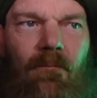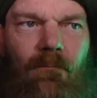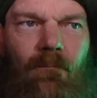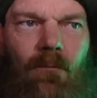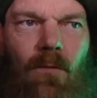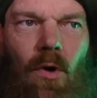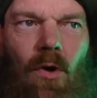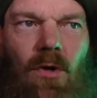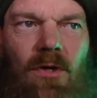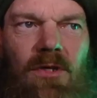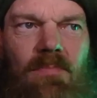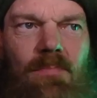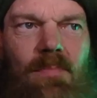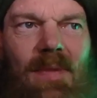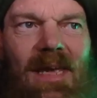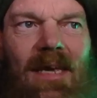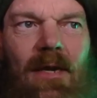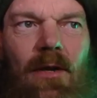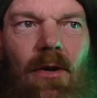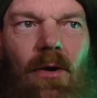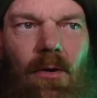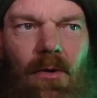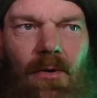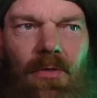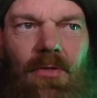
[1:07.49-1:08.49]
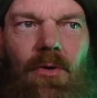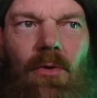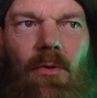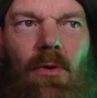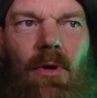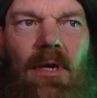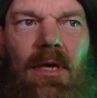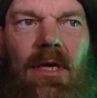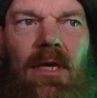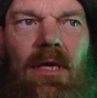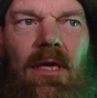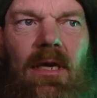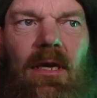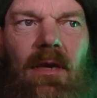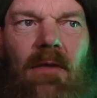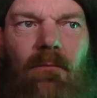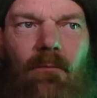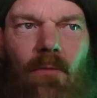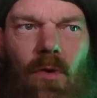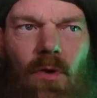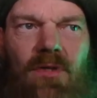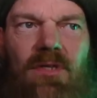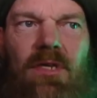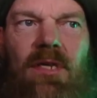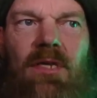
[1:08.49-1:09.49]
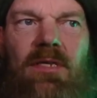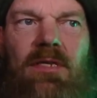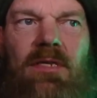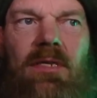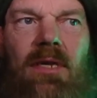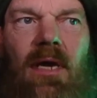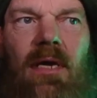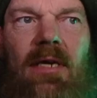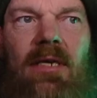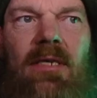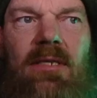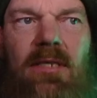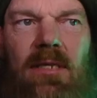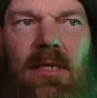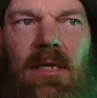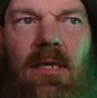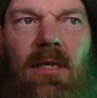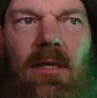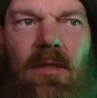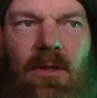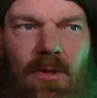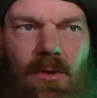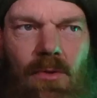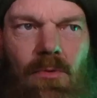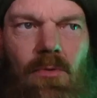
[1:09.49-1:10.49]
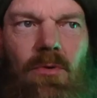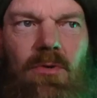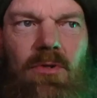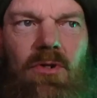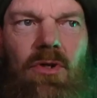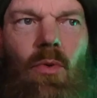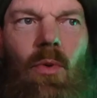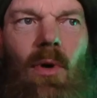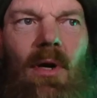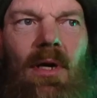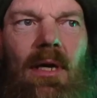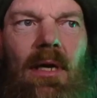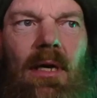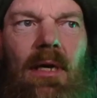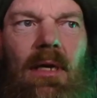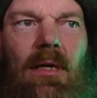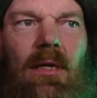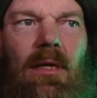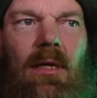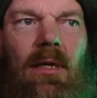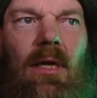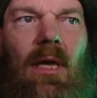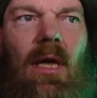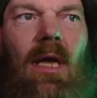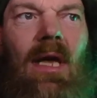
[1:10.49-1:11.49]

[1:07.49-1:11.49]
1 Peter 3, verses 19 through 20,